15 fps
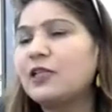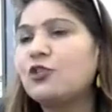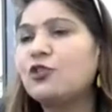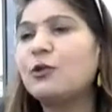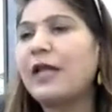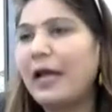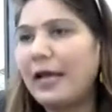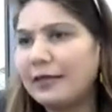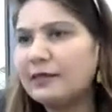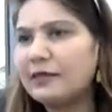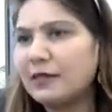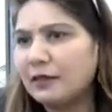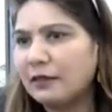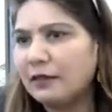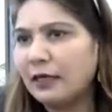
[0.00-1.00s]
to
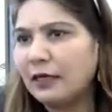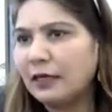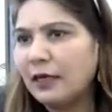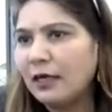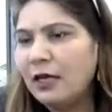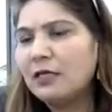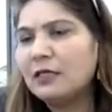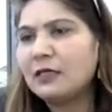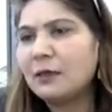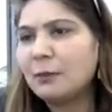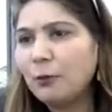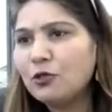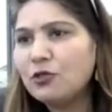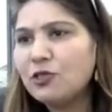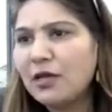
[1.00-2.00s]
enhance learning.
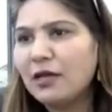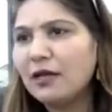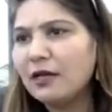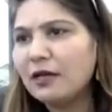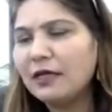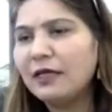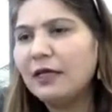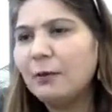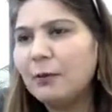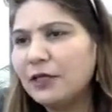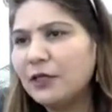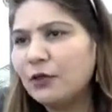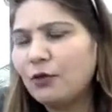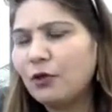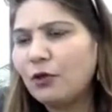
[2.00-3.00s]
Suppose they are learning a
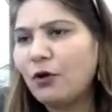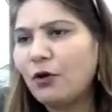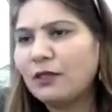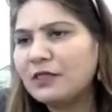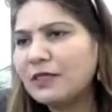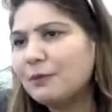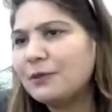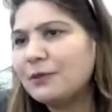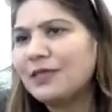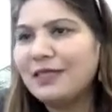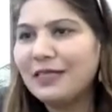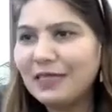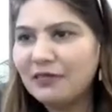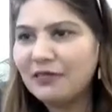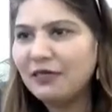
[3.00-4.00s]
particular concept in
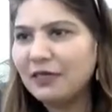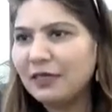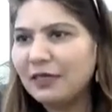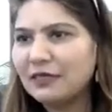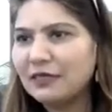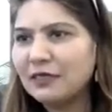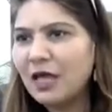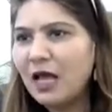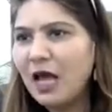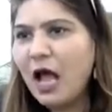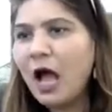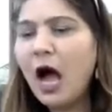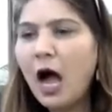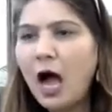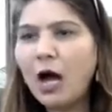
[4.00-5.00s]
EVS.
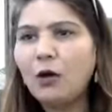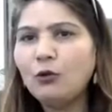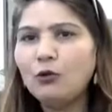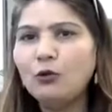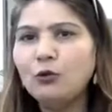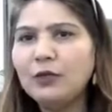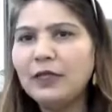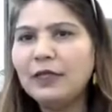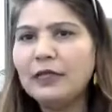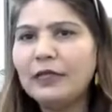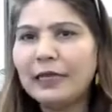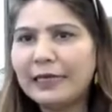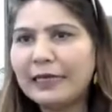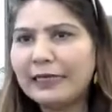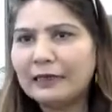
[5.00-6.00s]
How do they
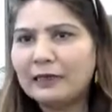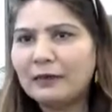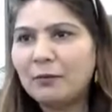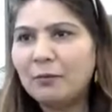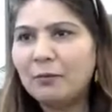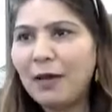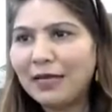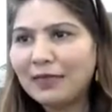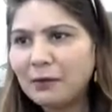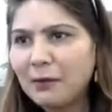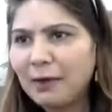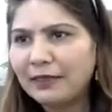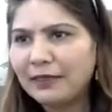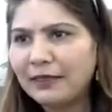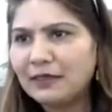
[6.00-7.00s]
connect
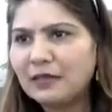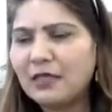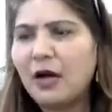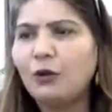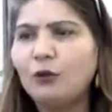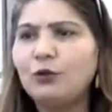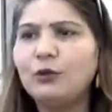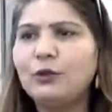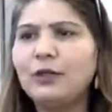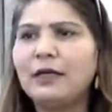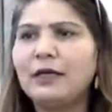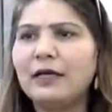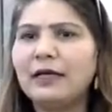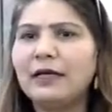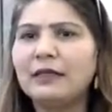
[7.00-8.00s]
mathematics? How do they
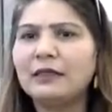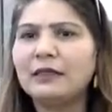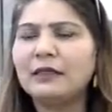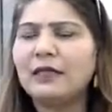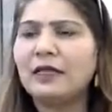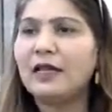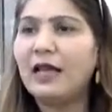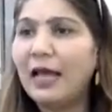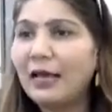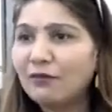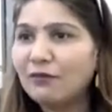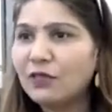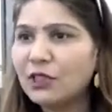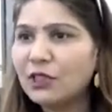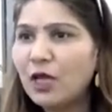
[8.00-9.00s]
connect
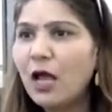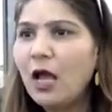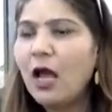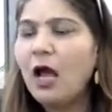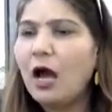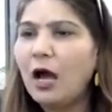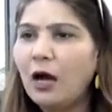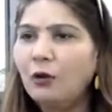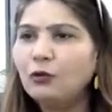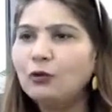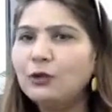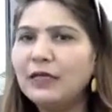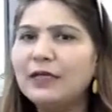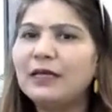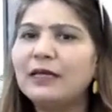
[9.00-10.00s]
language? How
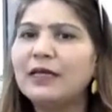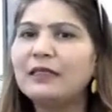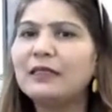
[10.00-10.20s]
do they connect